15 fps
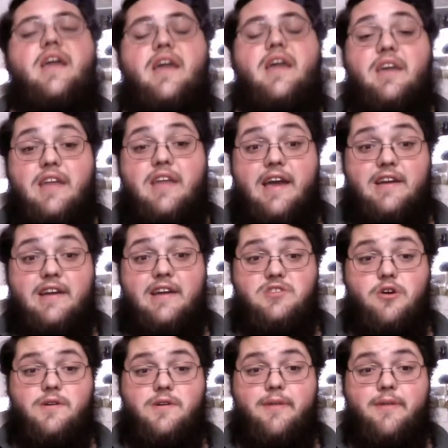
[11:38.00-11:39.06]
And as
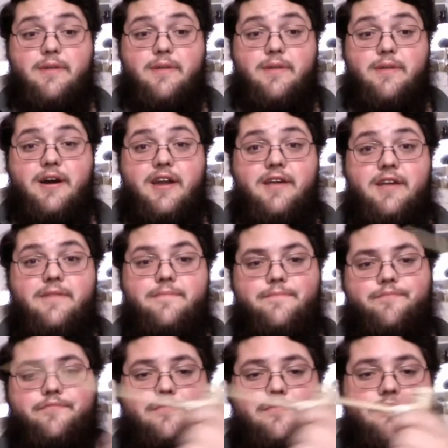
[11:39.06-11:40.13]
always, everybody,
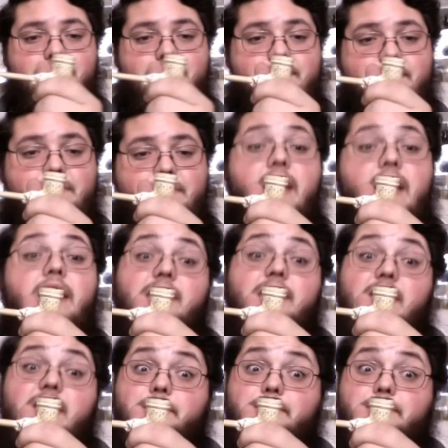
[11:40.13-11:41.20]

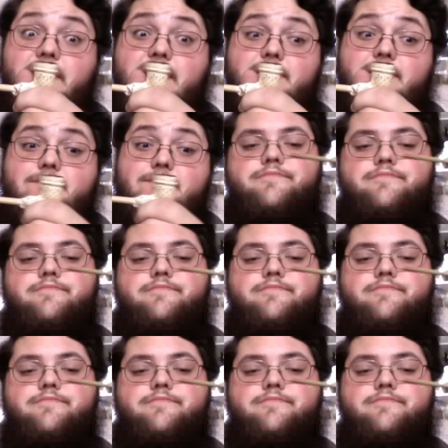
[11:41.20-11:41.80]
keep them lit.